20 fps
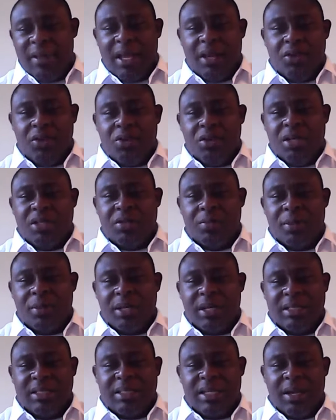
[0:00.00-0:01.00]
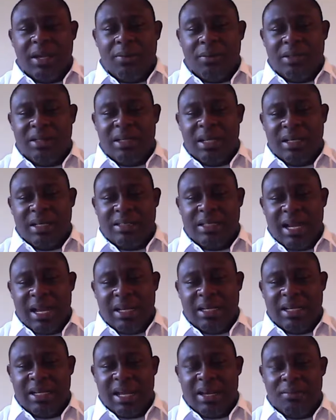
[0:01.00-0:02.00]
And you need to be content with things
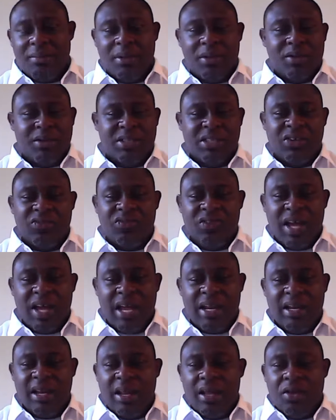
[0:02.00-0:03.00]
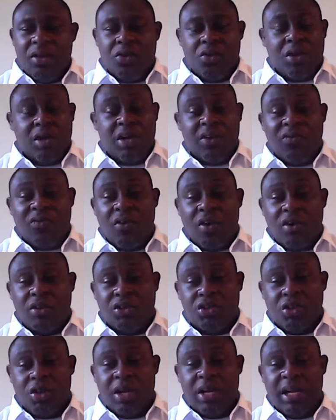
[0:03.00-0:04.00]
like that because if not, you're gonna
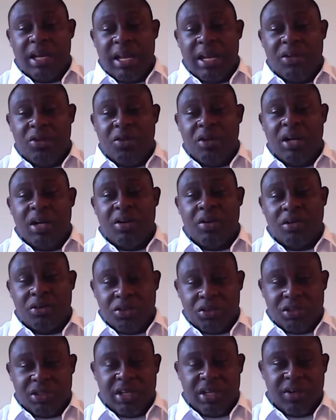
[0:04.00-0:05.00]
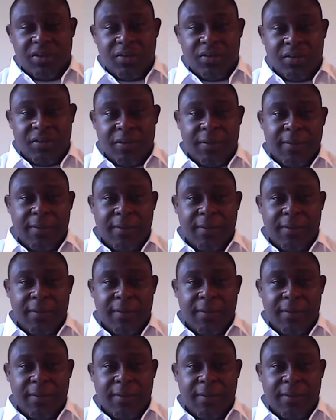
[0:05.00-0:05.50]
fall short and you're gonna hurt yourself.